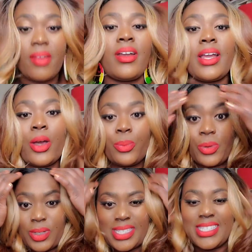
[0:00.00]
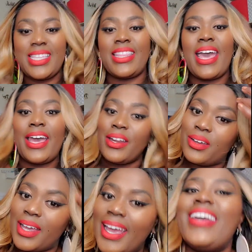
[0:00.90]
All right, I hope you could see that.
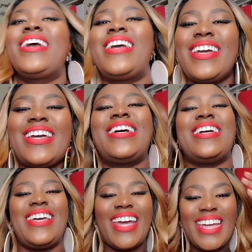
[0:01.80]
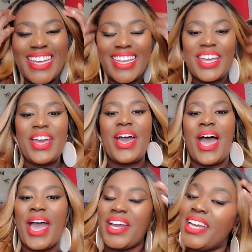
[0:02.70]
Okay.
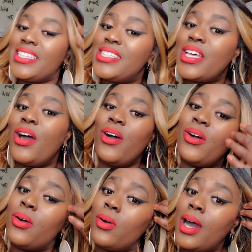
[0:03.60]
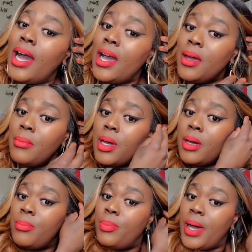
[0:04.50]
All right, so I'm
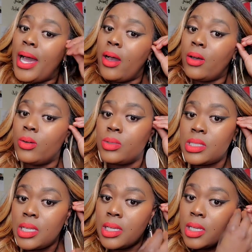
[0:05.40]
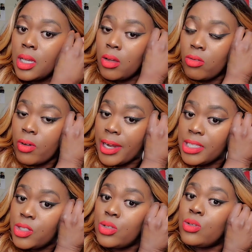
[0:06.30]
about
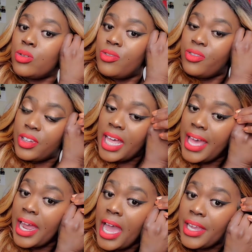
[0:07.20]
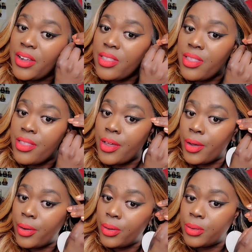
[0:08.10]
ready to flat iron
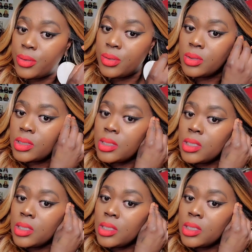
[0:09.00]
those.